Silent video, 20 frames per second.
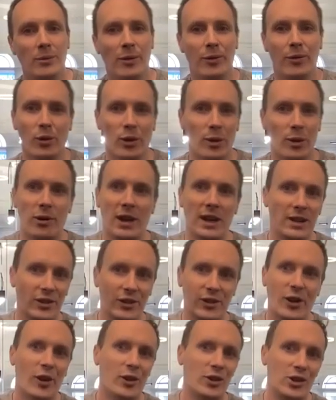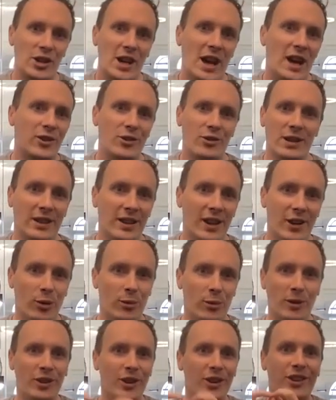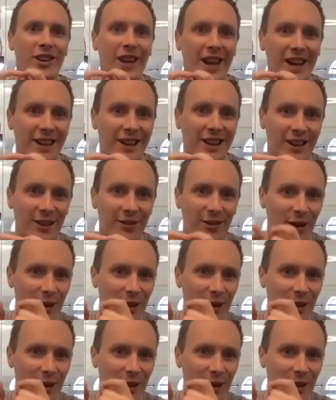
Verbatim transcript: and before the brain starts chattering, there's almost a second, if